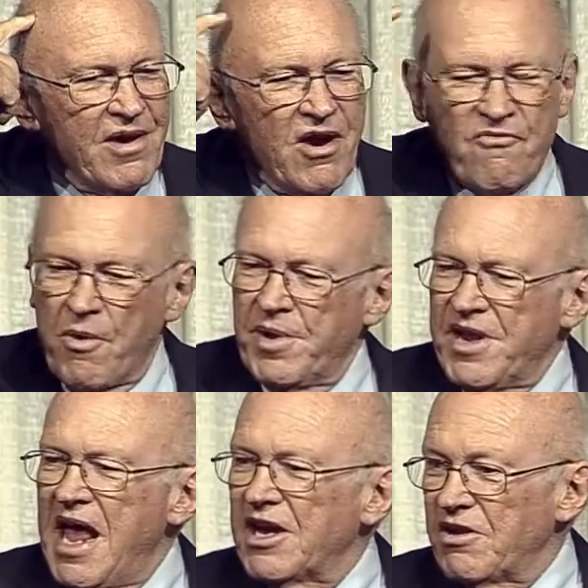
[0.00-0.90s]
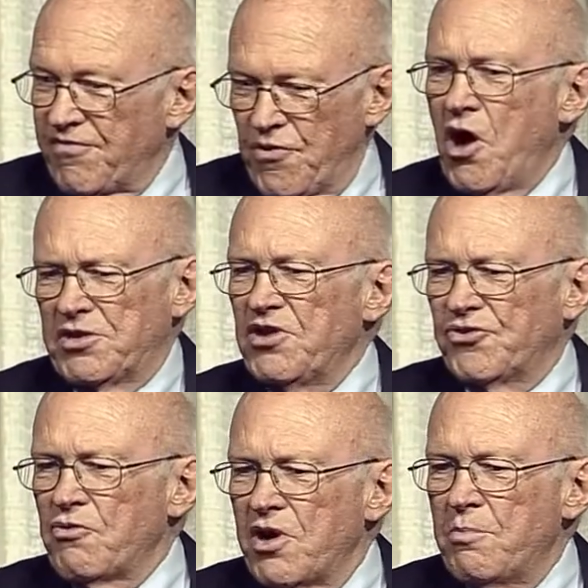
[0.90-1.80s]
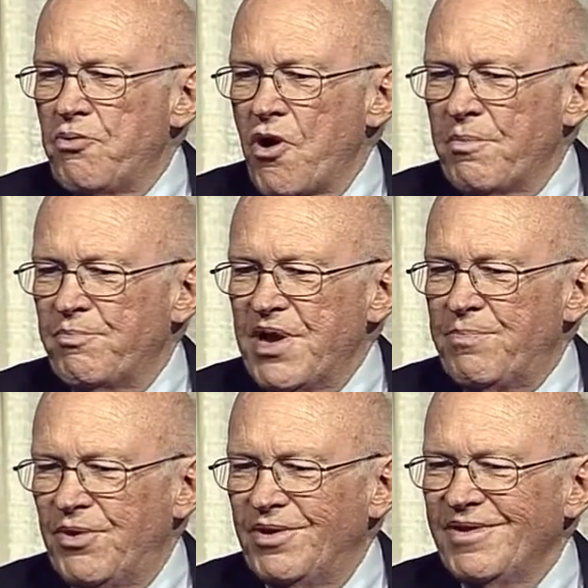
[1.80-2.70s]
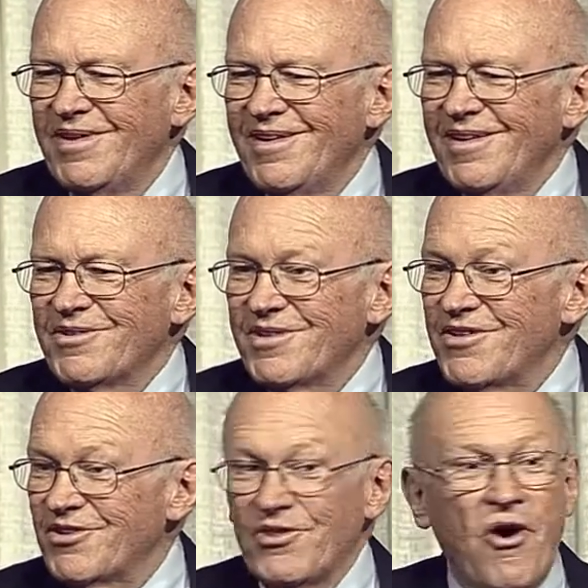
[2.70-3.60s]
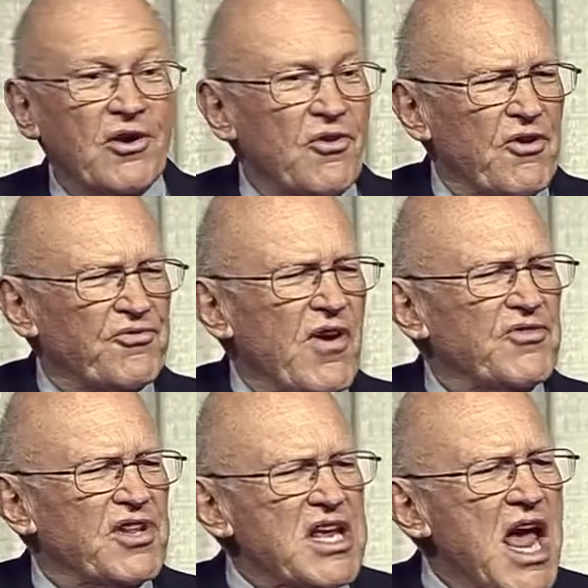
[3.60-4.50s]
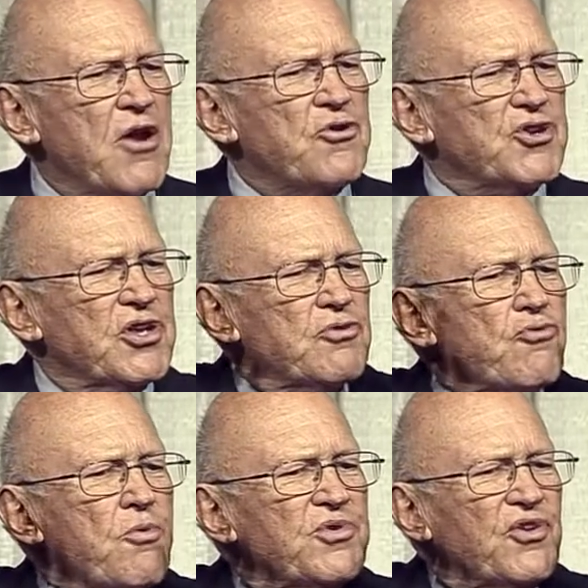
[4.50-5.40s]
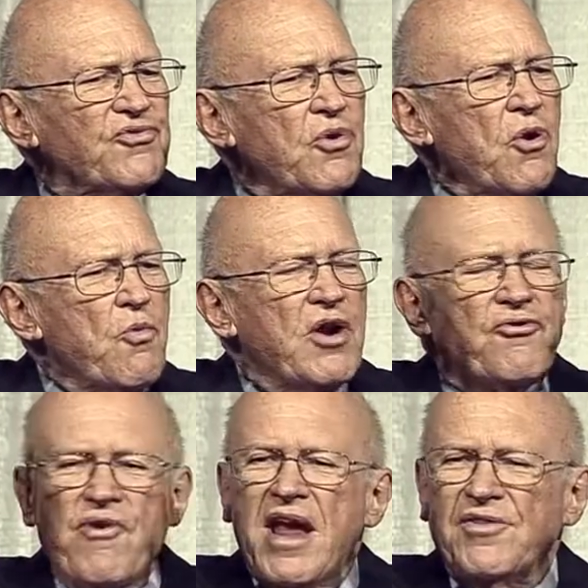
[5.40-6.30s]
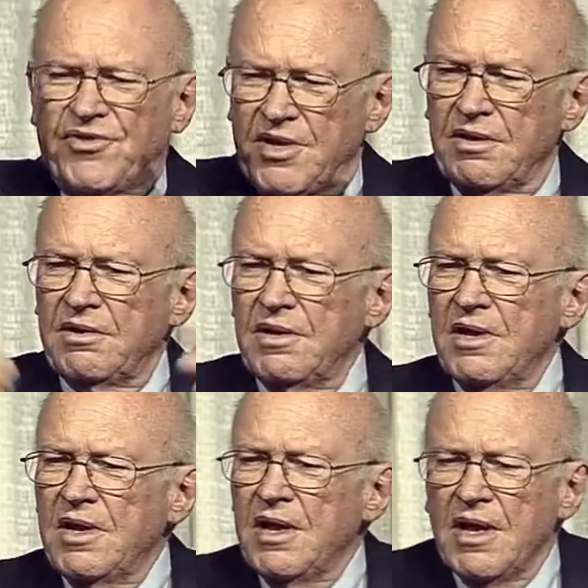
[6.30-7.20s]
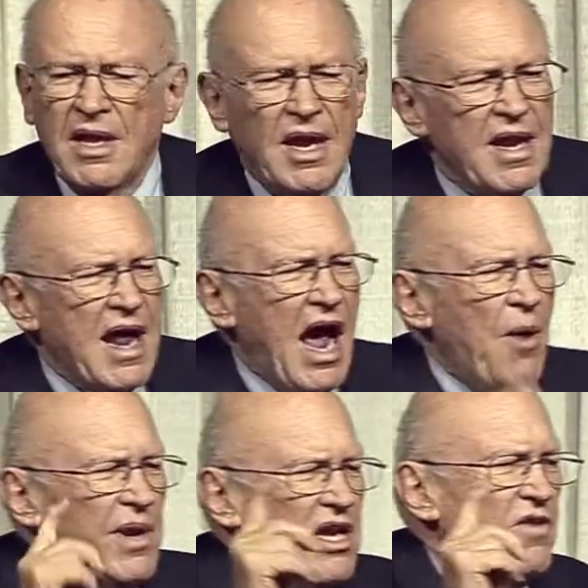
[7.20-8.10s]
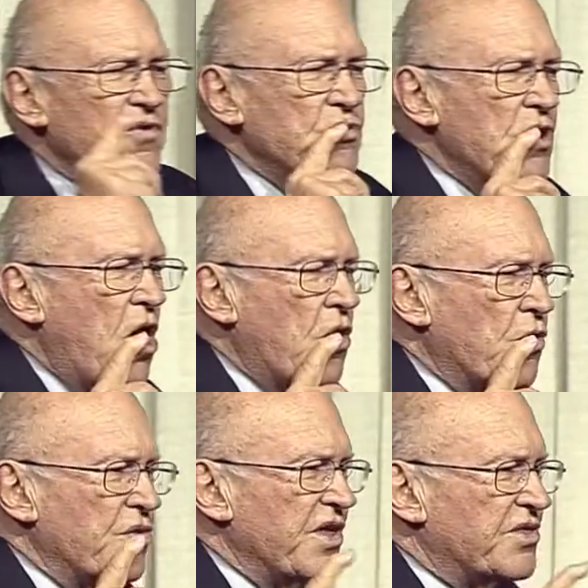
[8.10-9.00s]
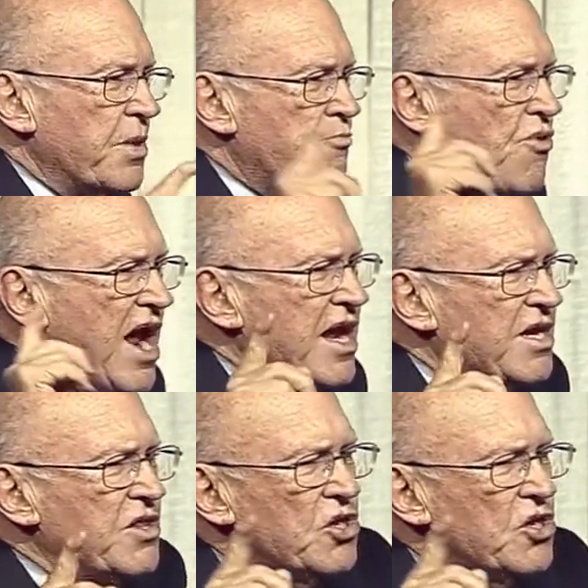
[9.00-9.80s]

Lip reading: From a negative thought, these are unimportant people, to these are long-lost friends. And the energy in the room just went crazy. Now, how many of you know that the brain and the